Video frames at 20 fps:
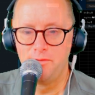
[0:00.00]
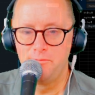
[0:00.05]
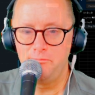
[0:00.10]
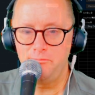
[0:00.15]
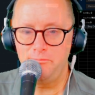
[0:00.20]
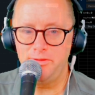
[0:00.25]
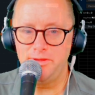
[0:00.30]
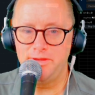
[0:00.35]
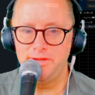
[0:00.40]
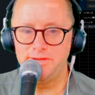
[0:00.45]

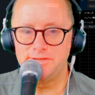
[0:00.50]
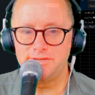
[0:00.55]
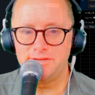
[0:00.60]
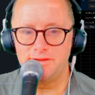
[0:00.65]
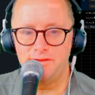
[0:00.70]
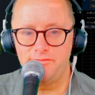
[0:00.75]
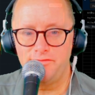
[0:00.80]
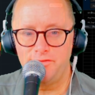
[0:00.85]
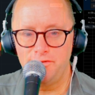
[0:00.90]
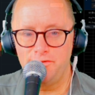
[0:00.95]
please,
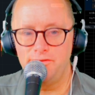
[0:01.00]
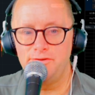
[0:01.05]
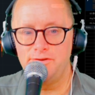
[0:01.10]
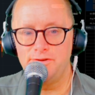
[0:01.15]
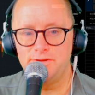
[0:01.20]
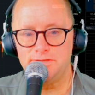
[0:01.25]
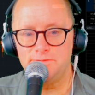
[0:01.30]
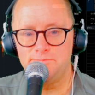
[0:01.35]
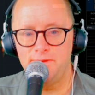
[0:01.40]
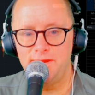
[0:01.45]
if you're
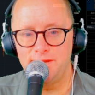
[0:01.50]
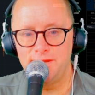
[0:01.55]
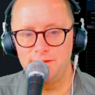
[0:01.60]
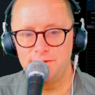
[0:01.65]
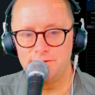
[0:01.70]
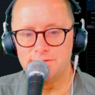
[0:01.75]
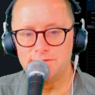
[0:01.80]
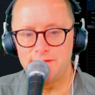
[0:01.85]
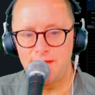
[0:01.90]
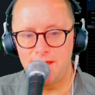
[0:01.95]
spending
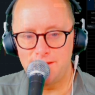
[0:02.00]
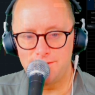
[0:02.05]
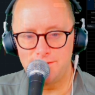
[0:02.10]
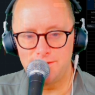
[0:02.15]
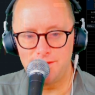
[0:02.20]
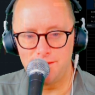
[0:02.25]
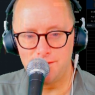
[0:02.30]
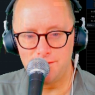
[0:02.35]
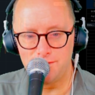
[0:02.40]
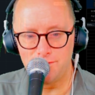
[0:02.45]
your
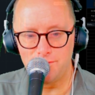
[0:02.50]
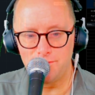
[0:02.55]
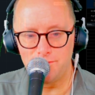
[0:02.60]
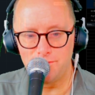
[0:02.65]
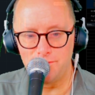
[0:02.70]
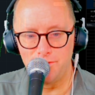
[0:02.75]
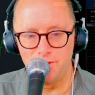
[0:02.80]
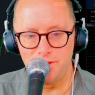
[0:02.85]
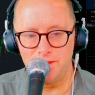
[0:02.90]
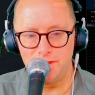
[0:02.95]
Saturday
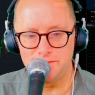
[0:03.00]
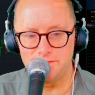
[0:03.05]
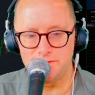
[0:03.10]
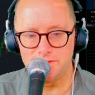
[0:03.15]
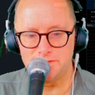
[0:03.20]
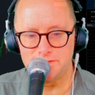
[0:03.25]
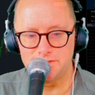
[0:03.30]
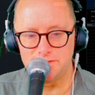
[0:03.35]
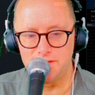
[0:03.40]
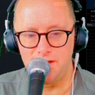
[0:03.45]
looking at the
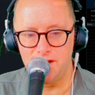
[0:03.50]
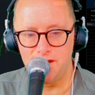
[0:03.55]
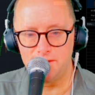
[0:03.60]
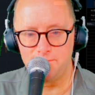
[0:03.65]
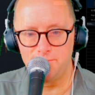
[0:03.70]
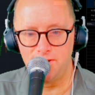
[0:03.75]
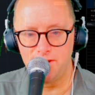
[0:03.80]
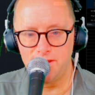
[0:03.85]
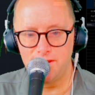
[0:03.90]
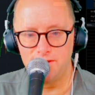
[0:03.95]
stock
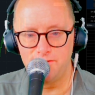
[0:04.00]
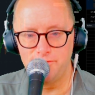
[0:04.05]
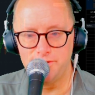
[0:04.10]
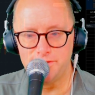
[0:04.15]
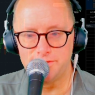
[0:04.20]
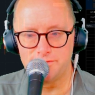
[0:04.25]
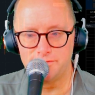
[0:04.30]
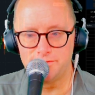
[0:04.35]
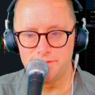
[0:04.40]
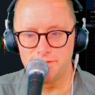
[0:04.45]
market and
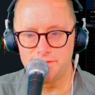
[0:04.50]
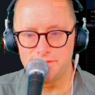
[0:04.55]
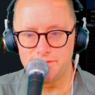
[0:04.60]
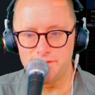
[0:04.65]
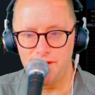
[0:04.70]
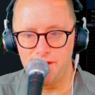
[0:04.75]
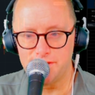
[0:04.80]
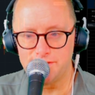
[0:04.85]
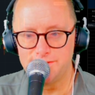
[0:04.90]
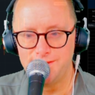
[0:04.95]
researching
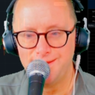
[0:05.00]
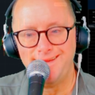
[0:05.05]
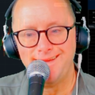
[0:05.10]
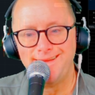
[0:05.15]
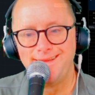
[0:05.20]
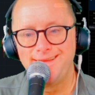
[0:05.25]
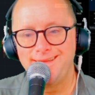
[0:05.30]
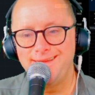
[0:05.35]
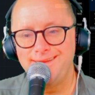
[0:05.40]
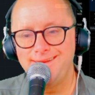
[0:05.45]
stocks,
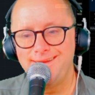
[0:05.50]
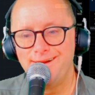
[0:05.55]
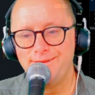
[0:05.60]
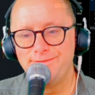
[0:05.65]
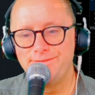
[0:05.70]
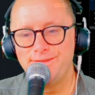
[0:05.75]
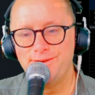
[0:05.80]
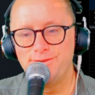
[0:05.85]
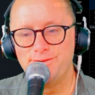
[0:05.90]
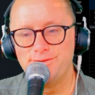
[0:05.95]
get
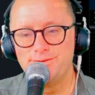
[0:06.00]
out there, do